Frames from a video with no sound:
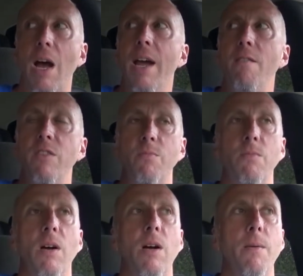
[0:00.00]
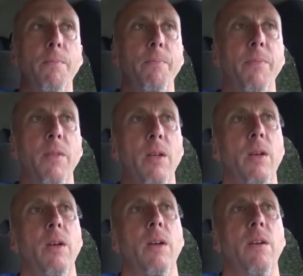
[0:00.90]
I have um,
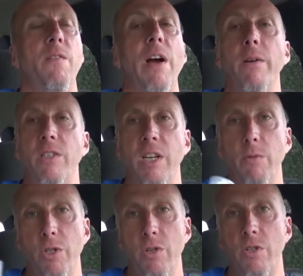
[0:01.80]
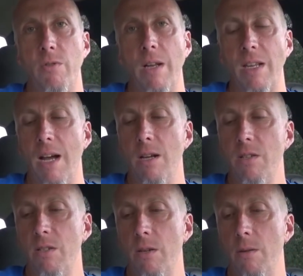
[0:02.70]
fire extinguishers throughout the
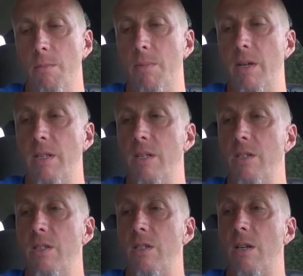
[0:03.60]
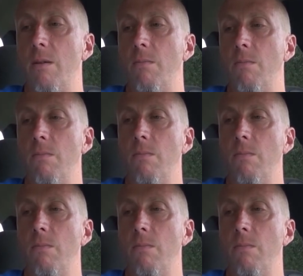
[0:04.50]
house, but this is, um,